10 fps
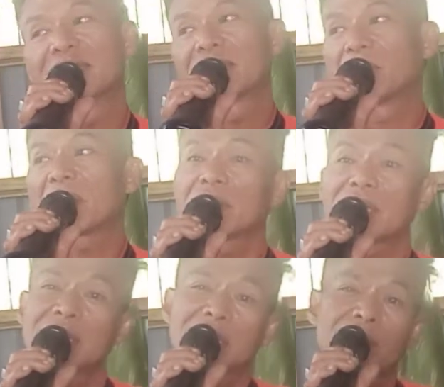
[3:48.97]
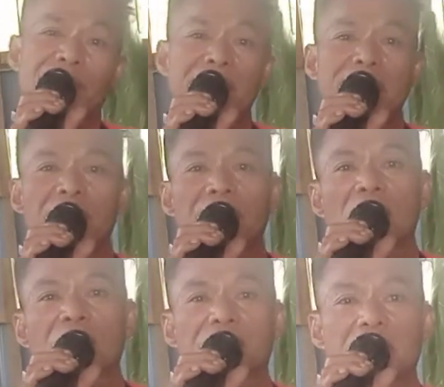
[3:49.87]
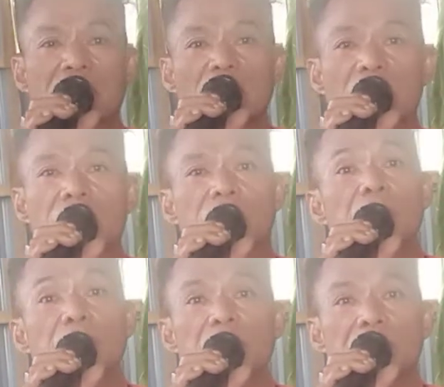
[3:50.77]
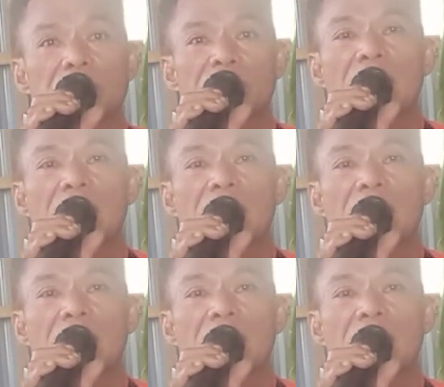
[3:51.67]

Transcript: because it is very difficult for us to move,